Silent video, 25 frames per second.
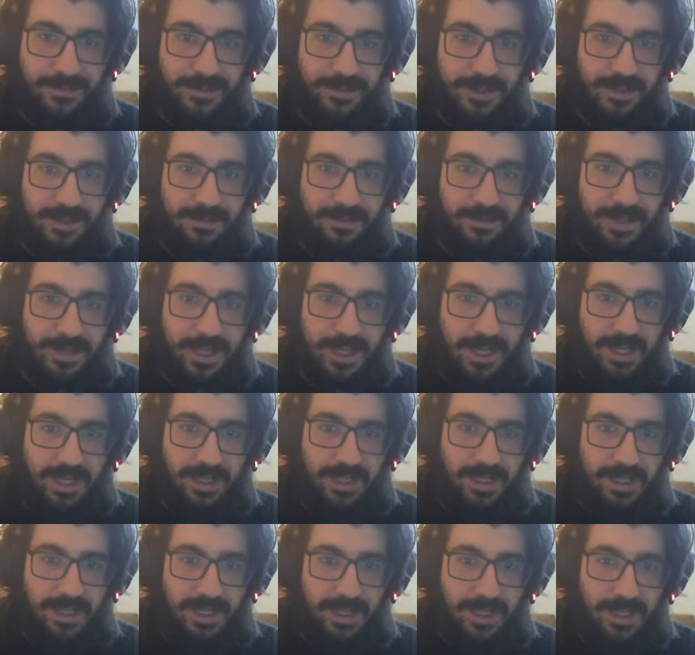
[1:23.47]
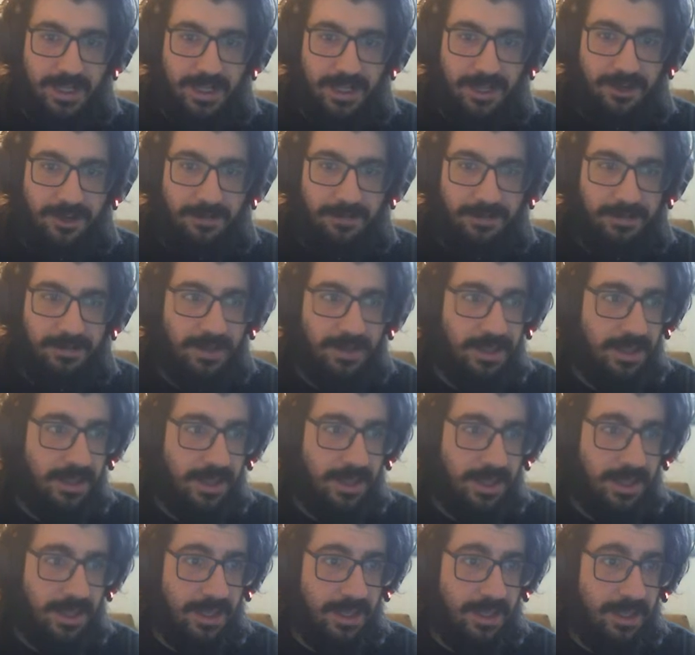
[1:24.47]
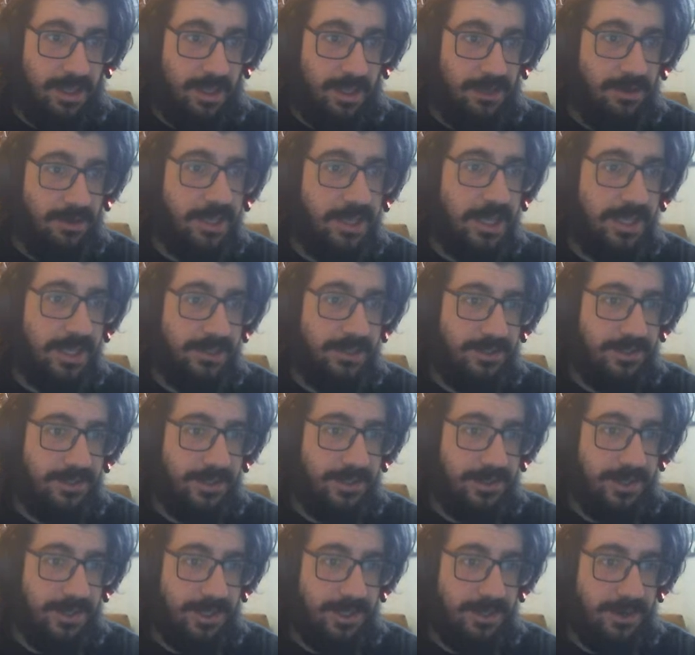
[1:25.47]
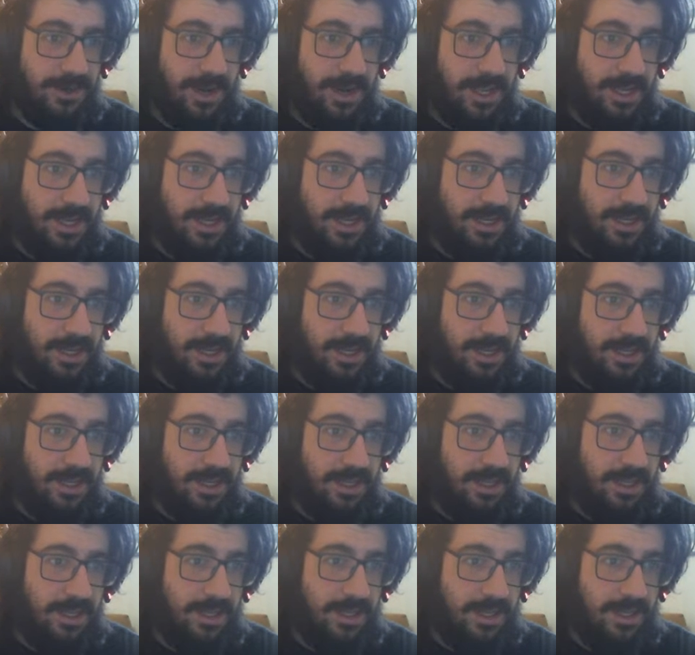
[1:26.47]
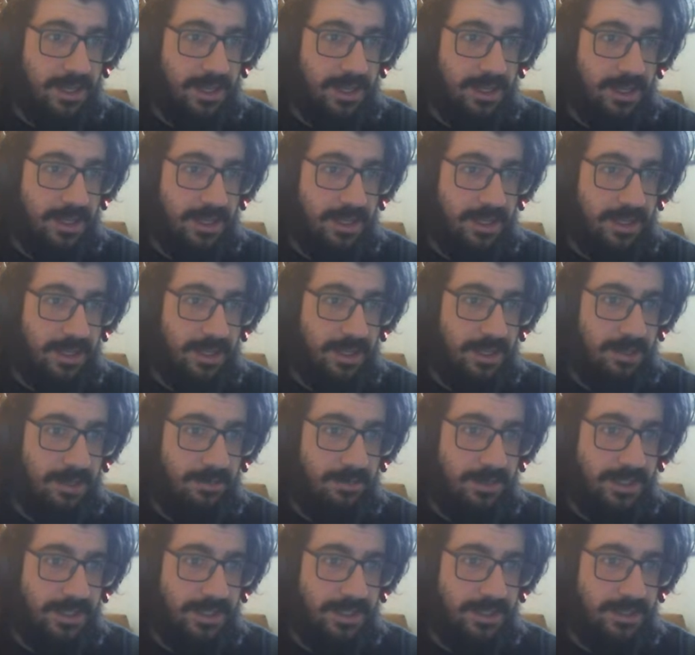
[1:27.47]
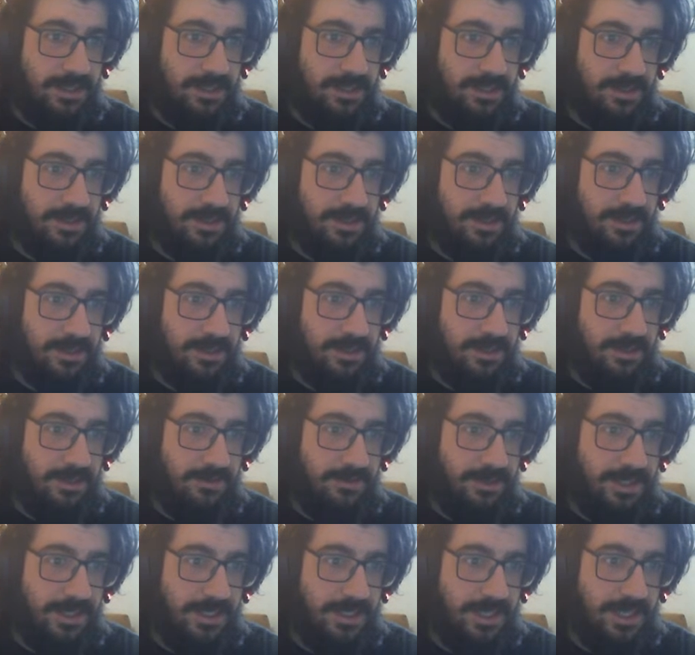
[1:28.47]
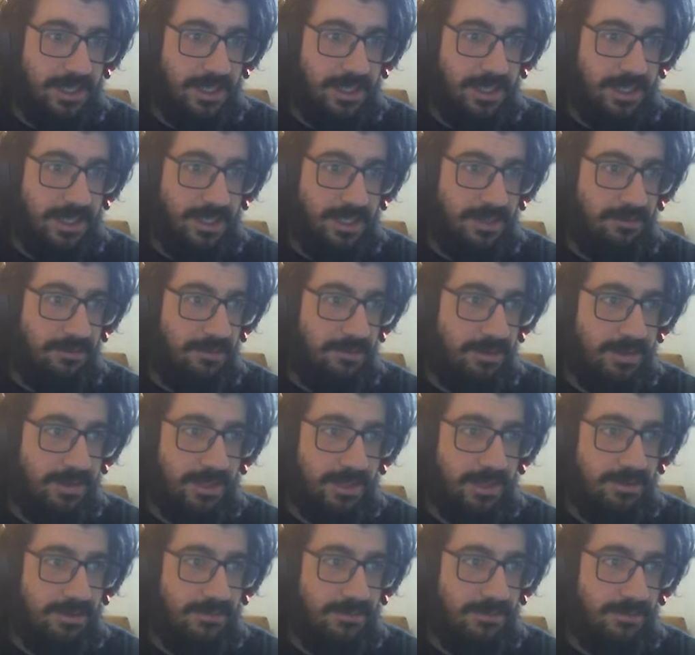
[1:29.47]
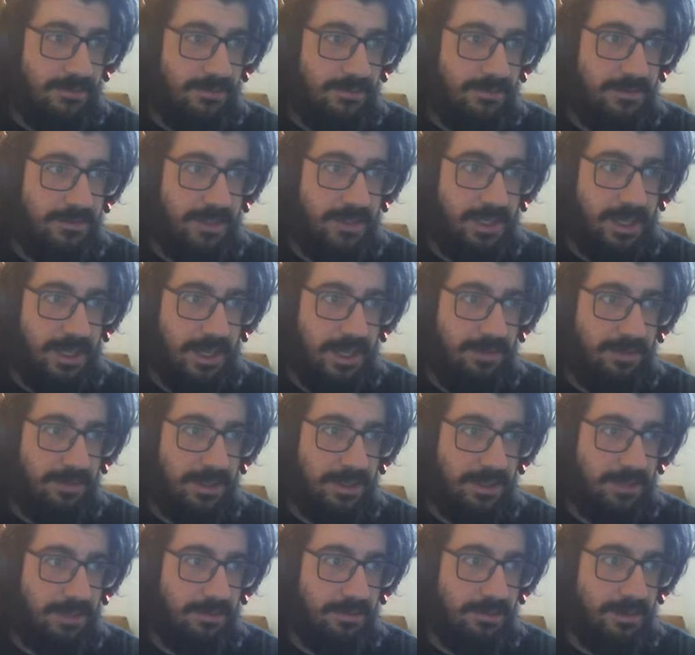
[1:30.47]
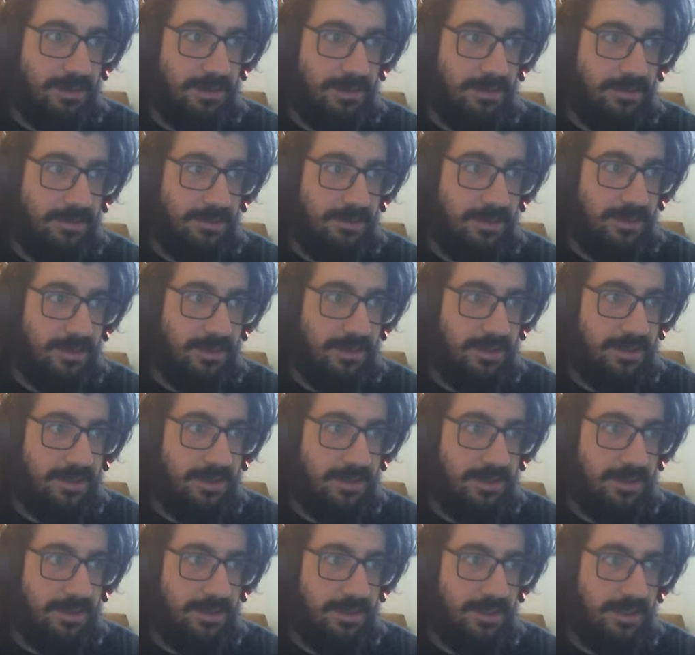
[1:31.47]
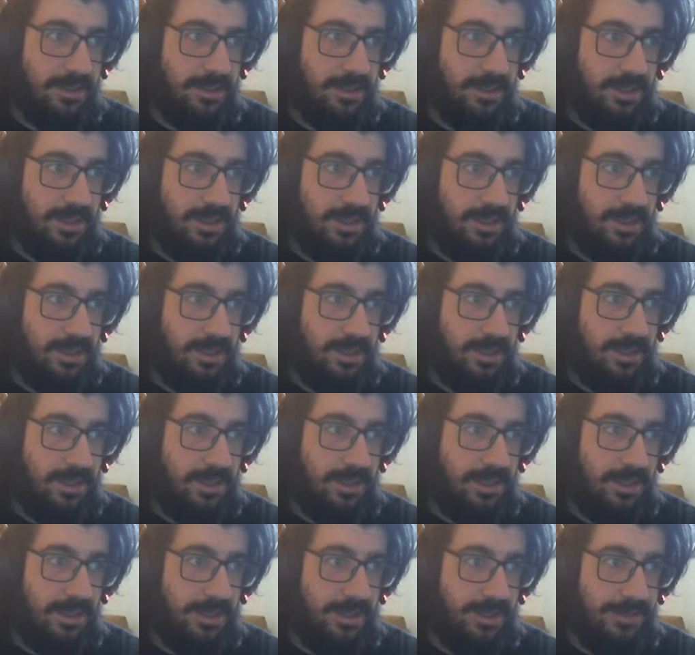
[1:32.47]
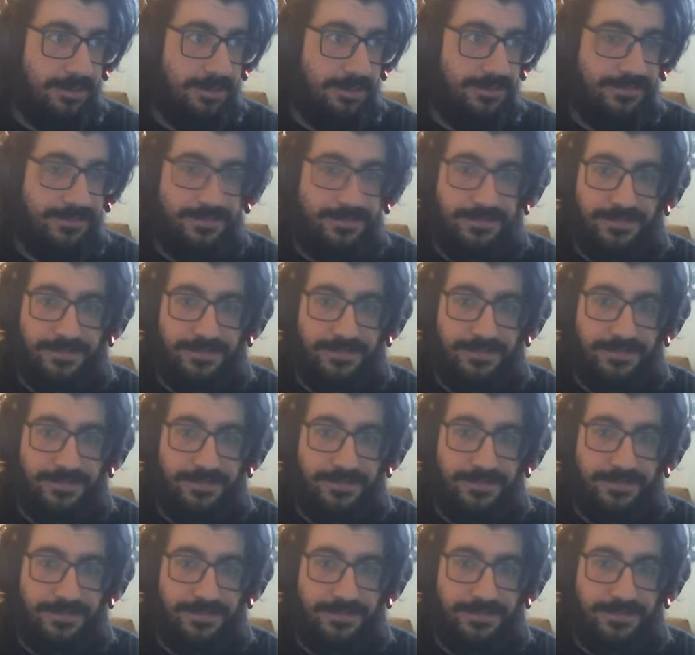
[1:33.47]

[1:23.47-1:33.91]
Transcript: but yeah, I hope you guys are doing great. Uh, what's new and exciting in the world of the Goblin Crew? Um,